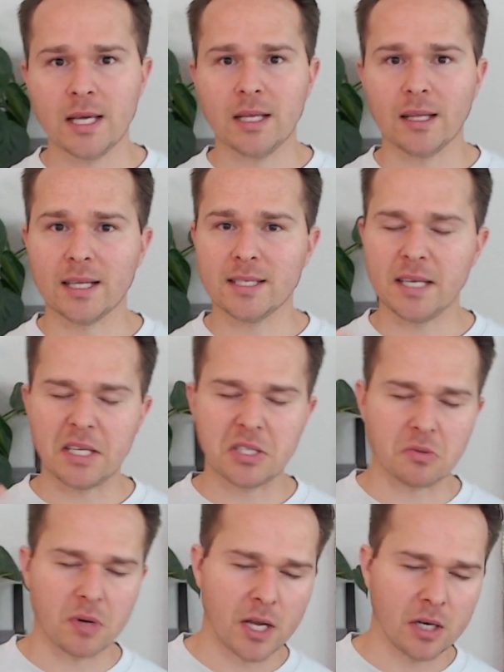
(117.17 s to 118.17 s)
Let's say it's
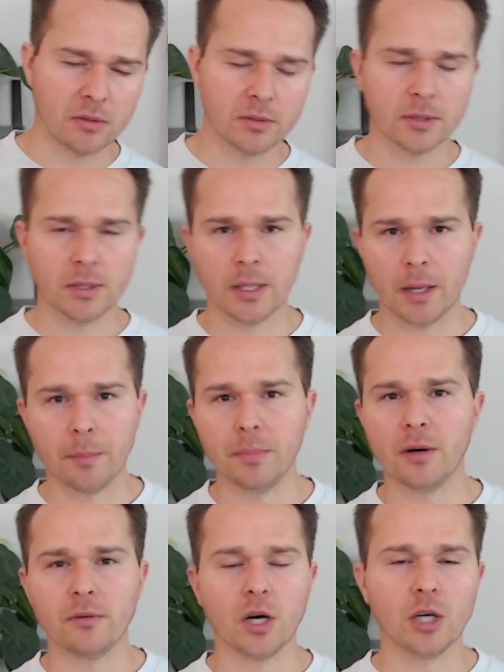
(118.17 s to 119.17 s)
around above